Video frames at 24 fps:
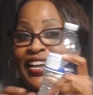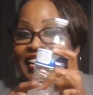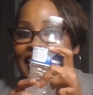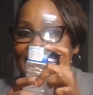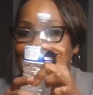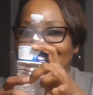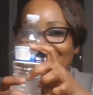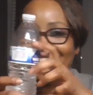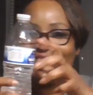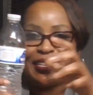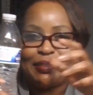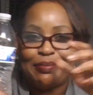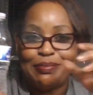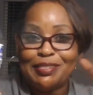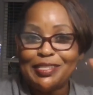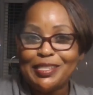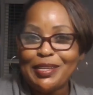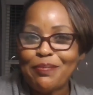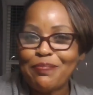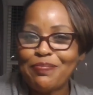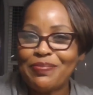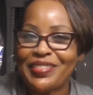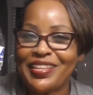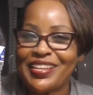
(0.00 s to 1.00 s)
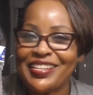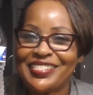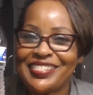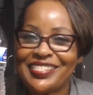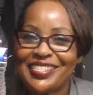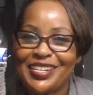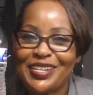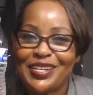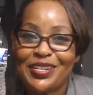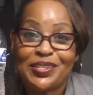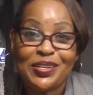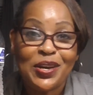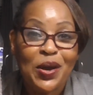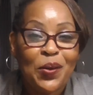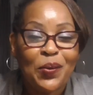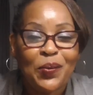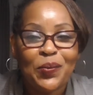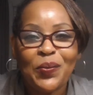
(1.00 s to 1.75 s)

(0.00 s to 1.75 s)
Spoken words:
Let's sip this good